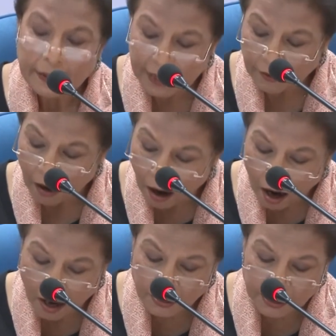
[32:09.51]
there
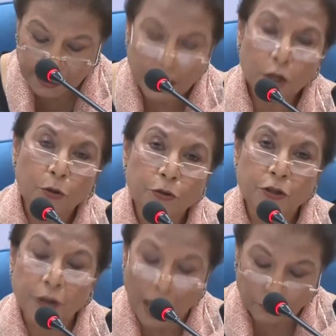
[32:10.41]
are still good
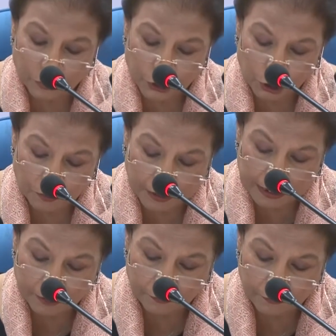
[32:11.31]
grounds to
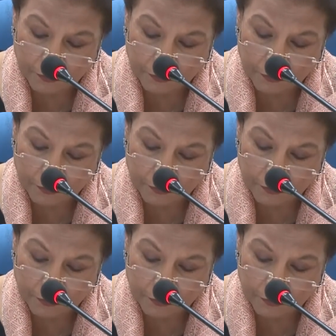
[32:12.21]
believe